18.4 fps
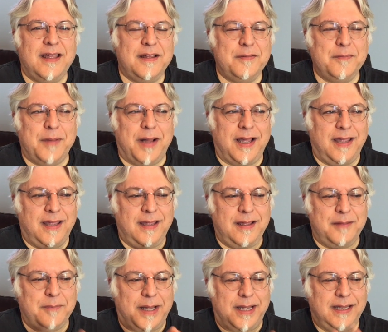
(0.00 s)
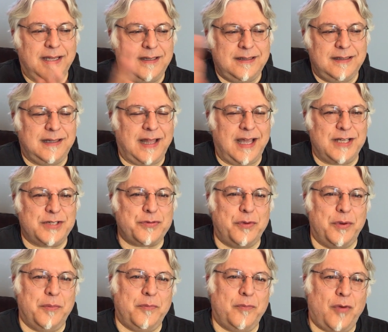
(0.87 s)
my my
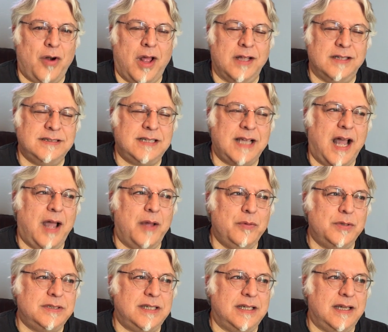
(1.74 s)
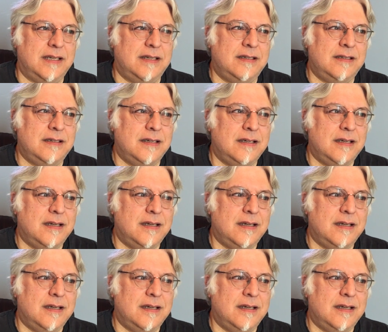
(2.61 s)
classroom runs, I was in